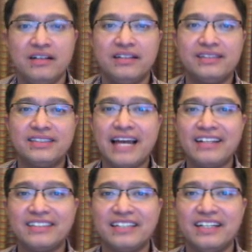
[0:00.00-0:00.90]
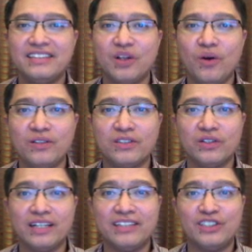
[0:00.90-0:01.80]
The sex is also
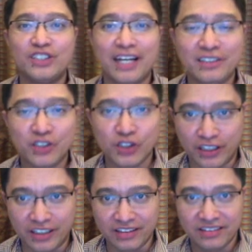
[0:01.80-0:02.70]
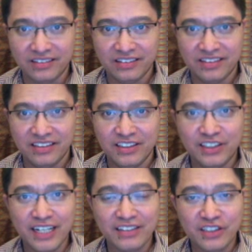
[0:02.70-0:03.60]
the gender.
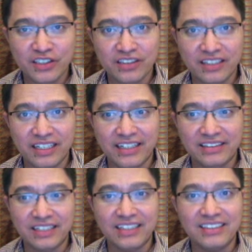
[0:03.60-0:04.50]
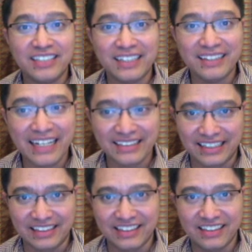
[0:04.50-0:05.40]
Gender is
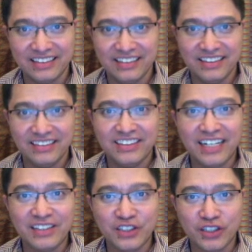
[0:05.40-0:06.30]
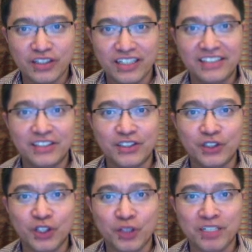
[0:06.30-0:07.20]
genetic. Gender is
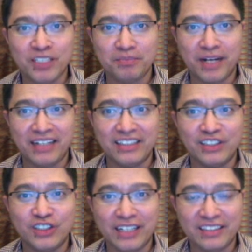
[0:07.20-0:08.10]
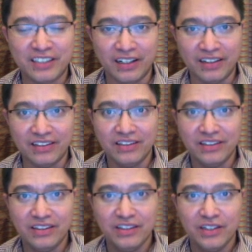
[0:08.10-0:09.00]
determined by the genital.
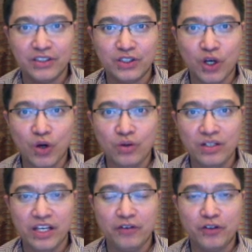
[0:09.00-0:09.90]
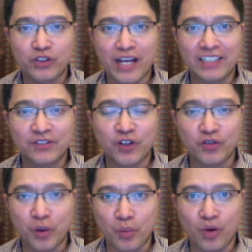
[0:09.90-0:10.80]
So if you transfer
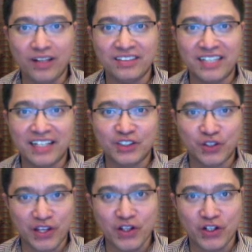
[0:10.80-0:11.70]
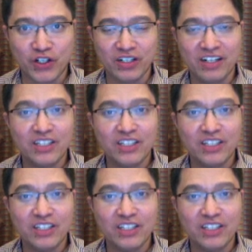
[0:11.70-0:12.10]
from one sex to the other,